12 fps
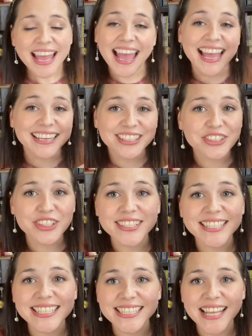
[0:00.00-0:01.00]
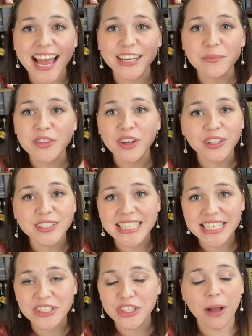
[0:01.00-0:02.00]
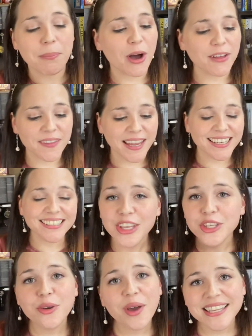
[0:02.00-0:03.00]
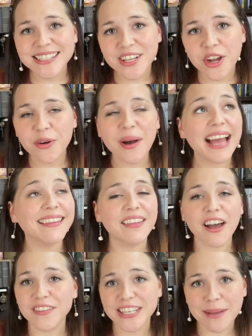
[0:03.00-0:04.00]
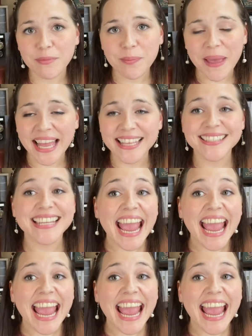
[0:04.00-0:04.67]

And it's just a design with her tea shop on there. You guys know I love enamel pins.